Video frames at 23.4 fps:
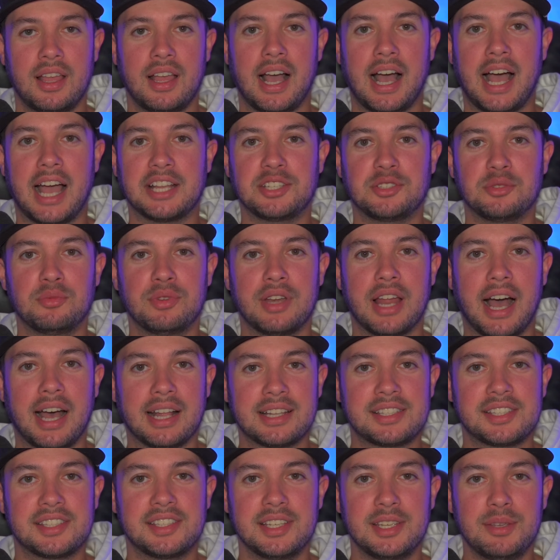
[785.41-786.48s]
I do
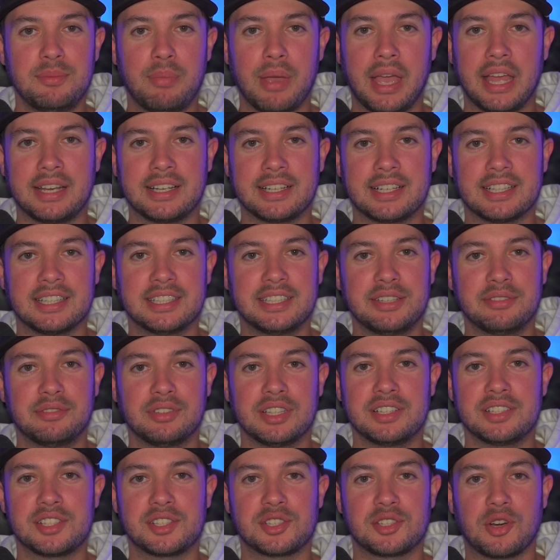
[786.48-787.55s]
not see Ben
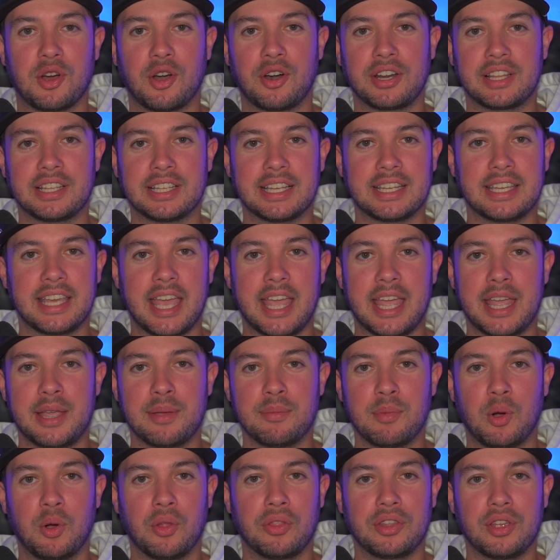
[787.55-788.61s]
Cleveland starting a game
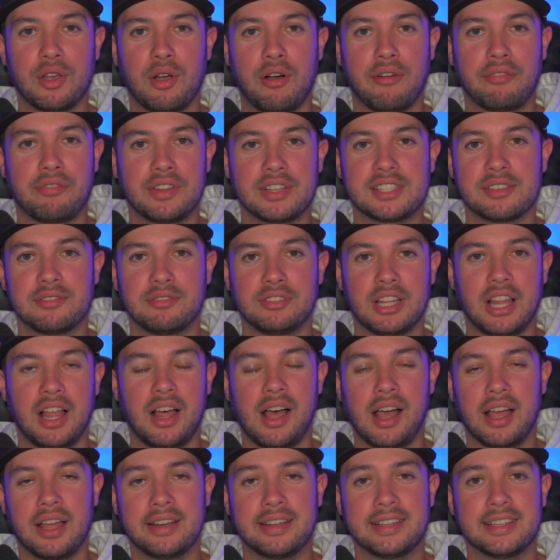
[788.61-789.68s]
on the offensive
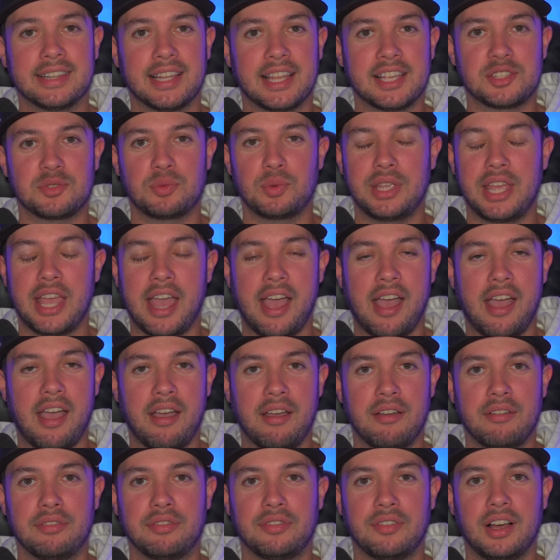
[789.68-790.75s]
line unless we
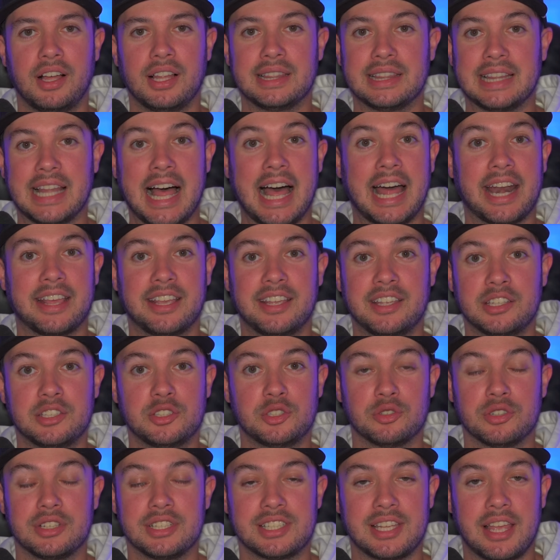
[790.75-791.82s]
have a lot of
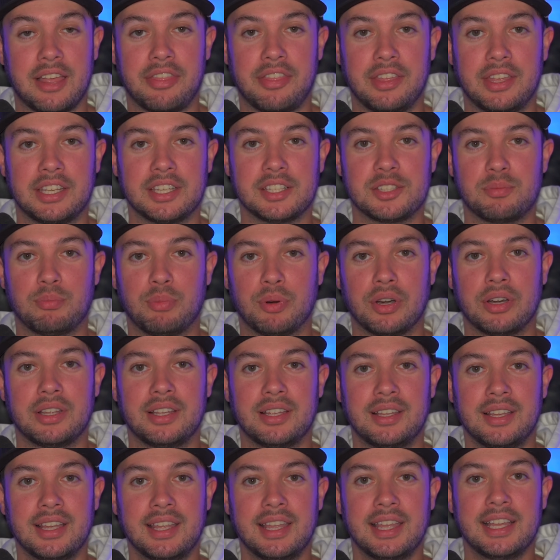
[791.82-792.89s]
injuries. I think it's
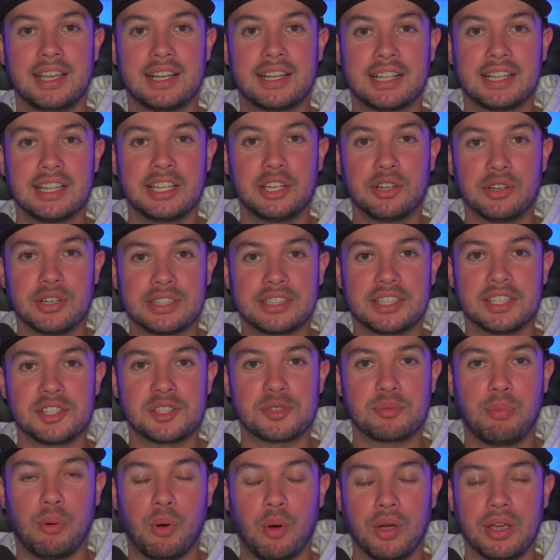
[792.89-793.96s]
pretty clear at this
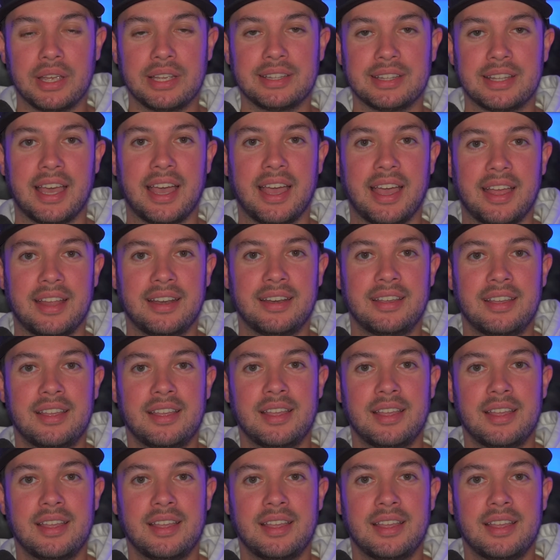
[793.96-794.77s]
point that